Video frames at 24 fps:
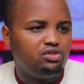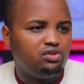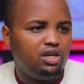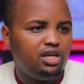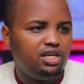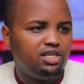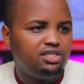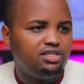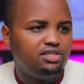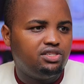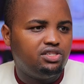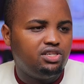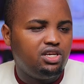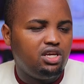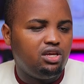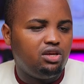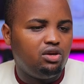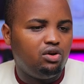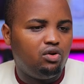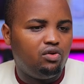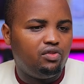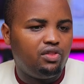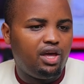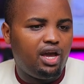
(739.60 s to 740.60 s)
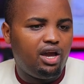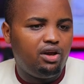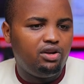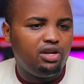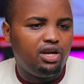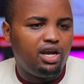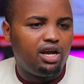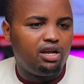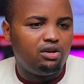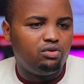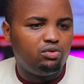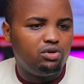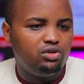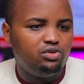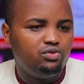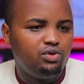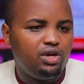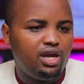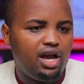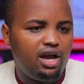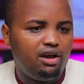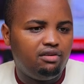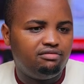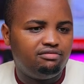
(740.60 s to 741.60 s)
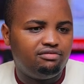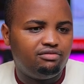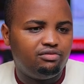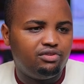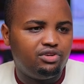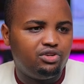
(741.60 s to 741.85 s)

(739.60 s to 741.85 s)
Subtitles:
So let's see on the Audi cant, what do we have?